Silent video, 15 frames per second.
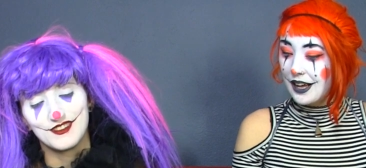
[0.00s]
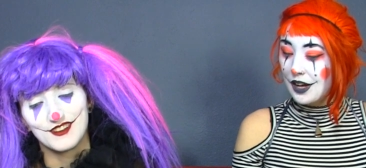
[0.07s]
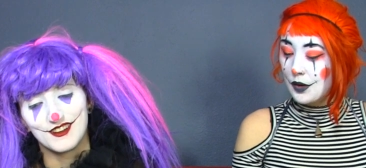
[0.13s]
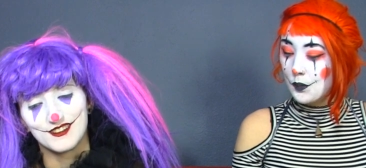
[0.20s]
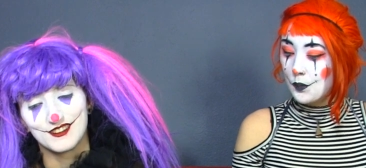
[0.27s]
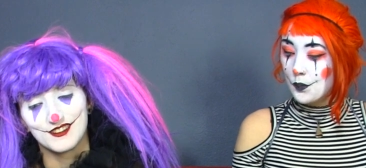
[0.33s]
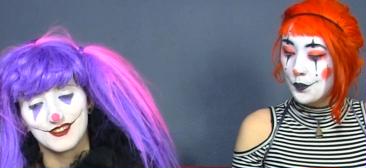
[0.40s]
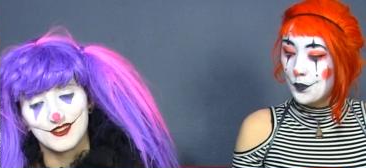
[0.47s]

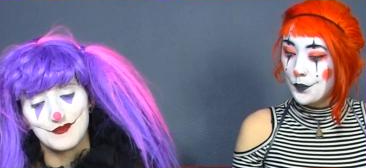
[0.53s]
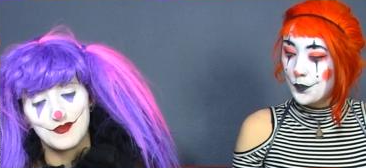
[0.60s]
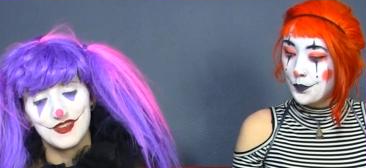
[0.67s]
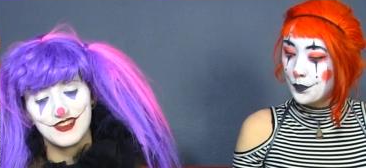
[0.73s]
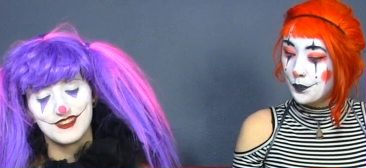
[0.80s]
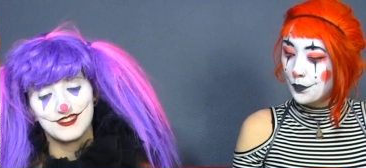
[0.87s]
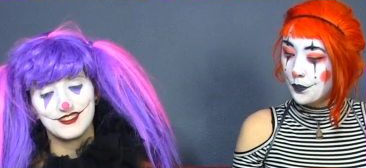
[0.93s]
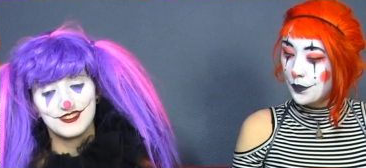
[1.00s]
Speaker 1: songs um, are the
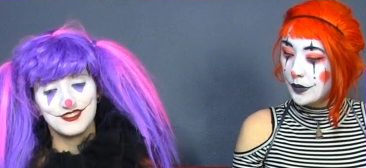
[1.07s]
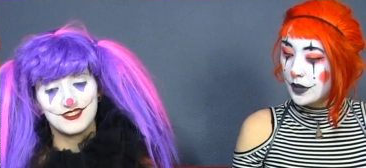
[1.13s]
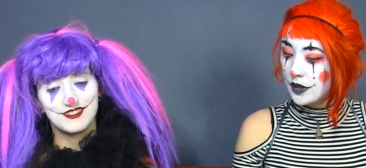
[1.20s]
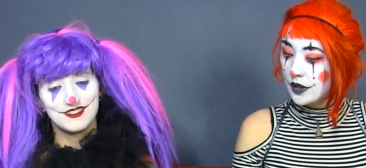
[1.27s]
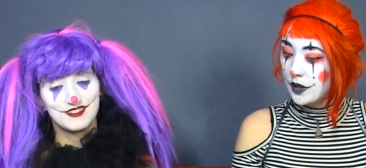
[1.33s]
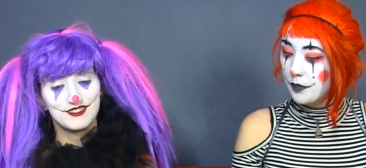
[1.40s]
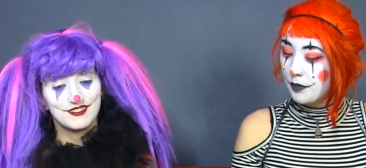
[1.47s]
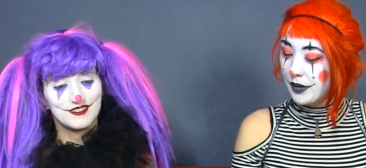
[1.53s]
best.
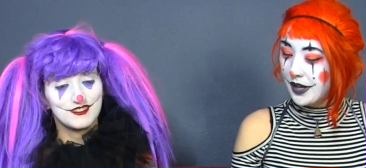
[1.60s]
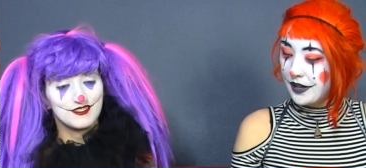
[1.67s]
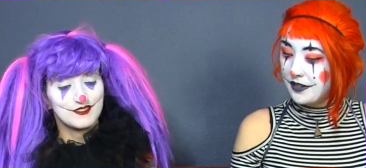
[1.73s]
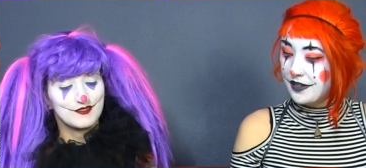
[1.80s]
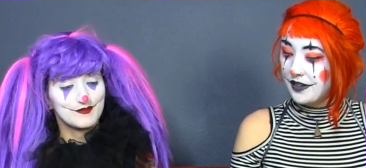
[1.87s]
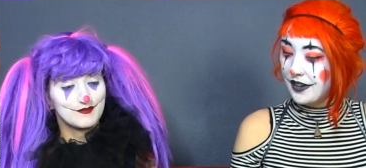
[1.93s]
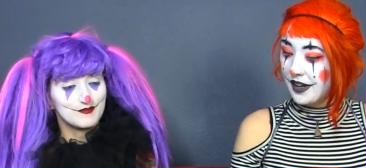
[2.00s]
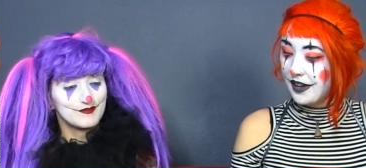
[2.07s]

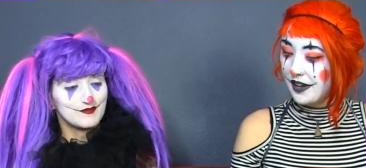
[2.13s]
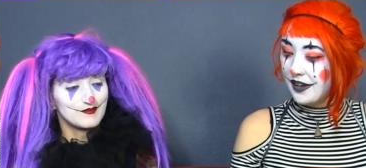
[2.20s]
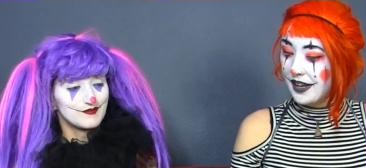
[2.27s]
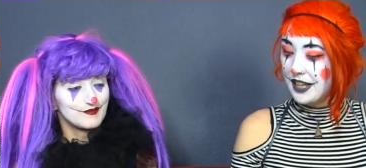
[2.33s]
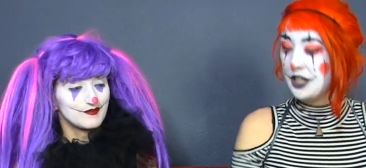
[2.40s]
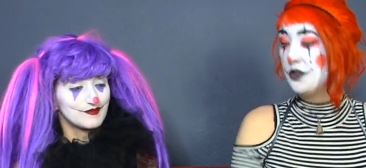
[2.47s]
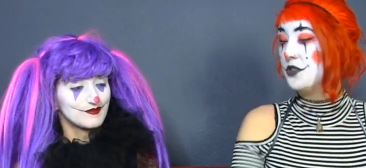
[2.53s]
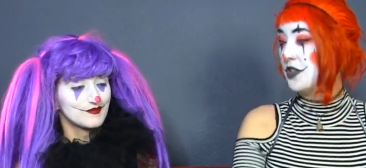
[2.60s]
But uh,
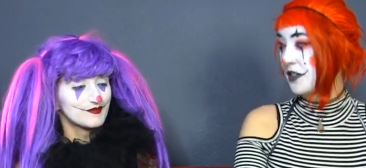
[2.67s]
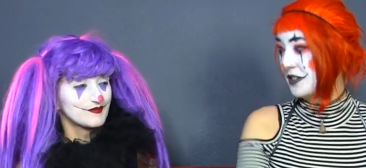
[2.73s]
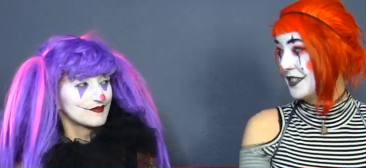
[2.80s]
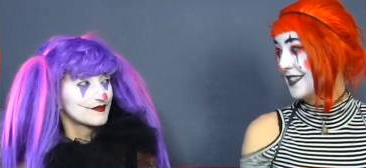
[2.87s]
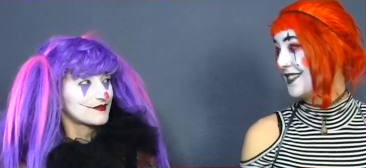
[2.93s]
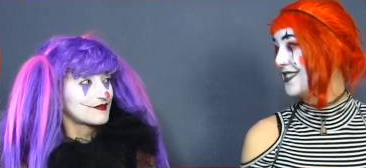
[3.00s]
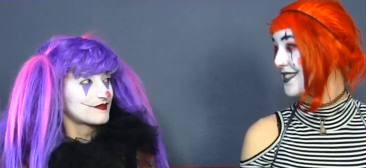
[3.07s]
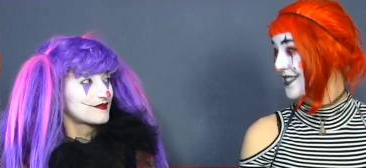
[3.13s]
Hello
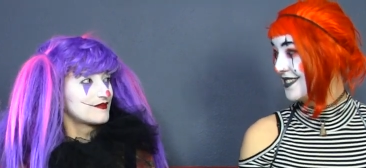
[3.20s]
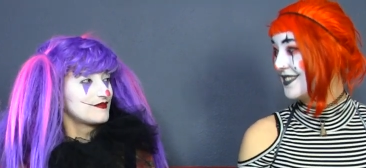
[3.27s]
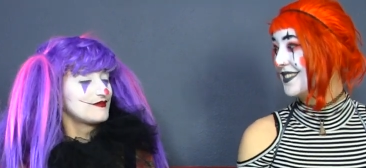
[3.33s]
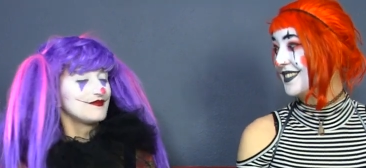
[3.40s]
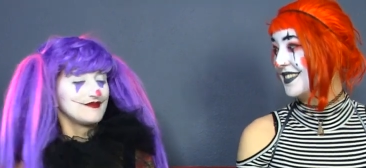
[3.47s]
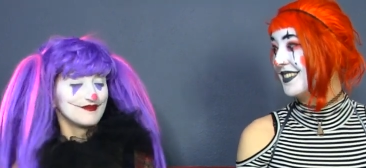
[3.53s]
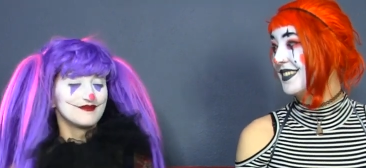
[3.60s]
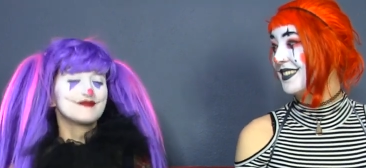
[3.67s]
Darkness.
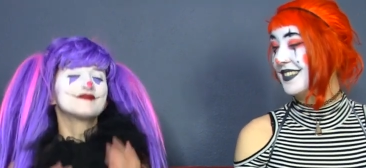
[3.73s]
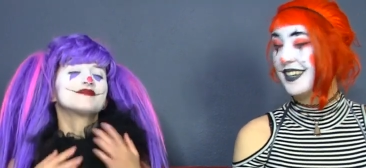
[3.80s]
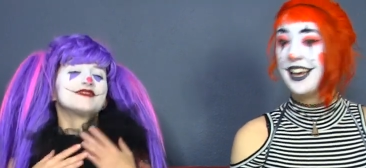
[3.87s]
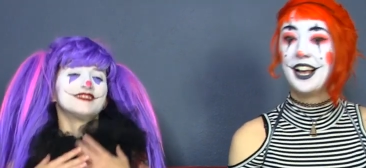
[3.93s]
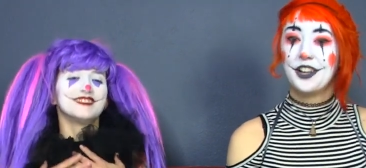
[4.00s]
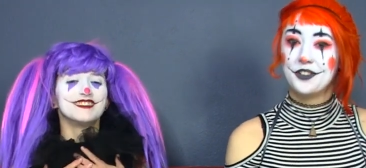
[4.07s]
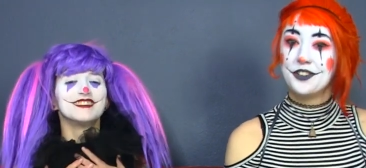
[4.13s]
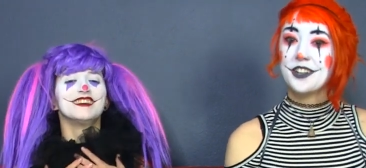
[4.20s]

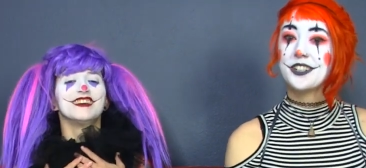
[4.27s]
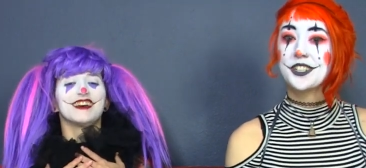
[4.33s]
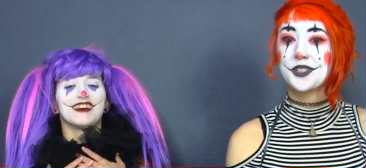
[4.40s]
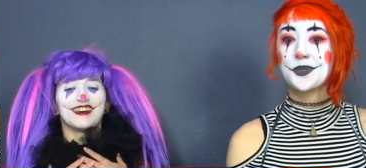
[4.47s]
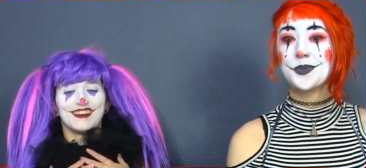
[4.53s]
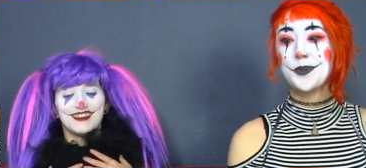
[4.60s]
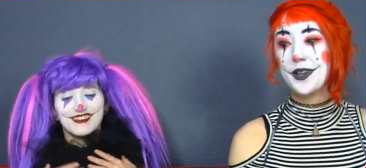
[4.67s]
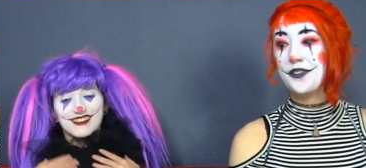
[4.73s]
Hello Darkness
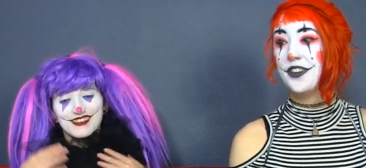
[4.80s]
yeah. was my